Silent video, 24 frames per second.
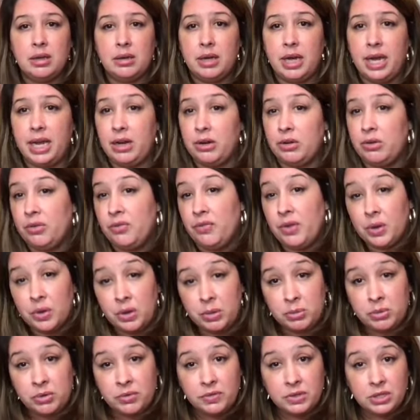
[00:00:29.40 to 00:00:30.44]
I don't know if I want
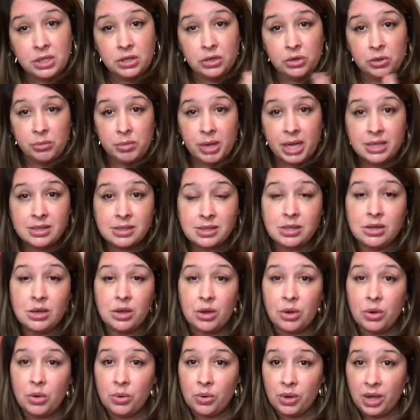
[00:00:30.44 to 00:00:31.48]
to move to New
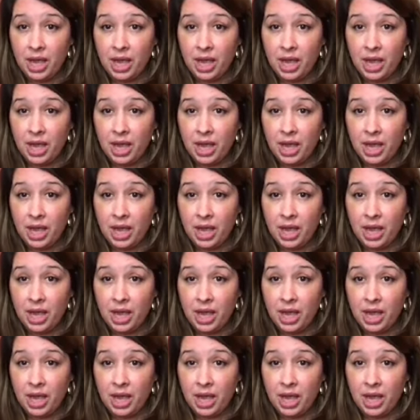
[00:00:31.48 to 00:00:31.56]
Mexico,